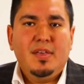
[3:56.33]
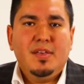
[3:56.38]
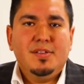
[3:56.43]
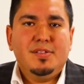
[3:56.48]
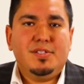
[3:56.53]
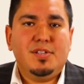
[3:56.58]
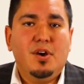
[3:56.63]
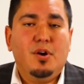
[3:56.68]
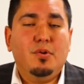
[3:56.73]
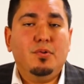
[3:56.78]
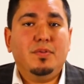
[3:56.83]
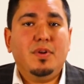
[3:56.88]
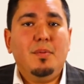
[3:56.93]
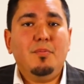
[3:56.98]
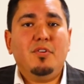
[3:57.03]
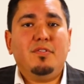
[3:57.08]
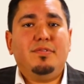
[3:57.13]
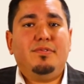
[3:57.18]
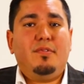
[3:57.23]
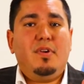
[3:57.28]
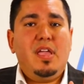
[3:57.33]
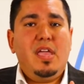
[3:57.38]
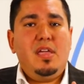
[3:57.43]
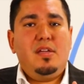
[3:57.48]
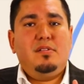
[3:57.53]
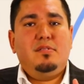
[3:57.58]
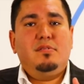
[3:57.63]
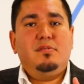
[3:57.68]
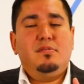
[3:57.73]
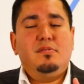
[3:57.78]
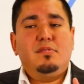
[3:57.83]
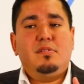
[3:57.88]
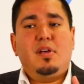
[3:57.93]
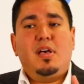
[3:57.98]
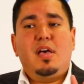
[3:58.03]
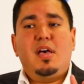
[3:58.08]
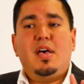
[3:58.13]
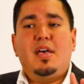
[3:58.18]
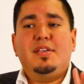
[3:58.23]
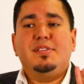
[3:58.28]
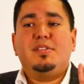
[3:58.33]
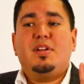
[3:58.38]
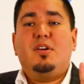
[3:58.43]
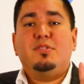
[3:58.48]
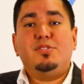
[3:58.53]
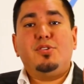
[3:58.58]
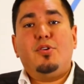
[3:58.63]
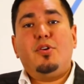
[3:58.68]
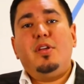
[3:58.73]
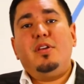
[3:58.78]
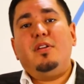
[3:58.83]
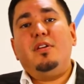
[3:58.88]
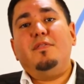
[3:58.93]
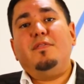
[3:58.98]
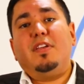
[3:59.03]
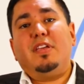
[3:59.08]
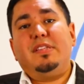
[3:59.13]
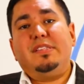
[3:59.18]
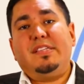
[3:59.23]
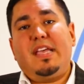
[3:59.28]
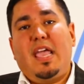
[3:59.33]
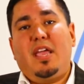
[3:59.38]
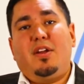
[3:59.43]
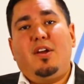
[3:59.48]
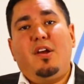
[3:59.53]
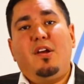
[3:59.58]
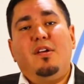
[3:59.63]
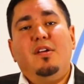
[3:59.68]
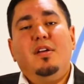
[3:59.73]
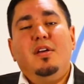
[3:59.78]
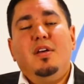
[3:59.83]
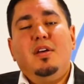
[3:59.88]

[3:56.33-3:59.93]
So number 3 is an alternative container.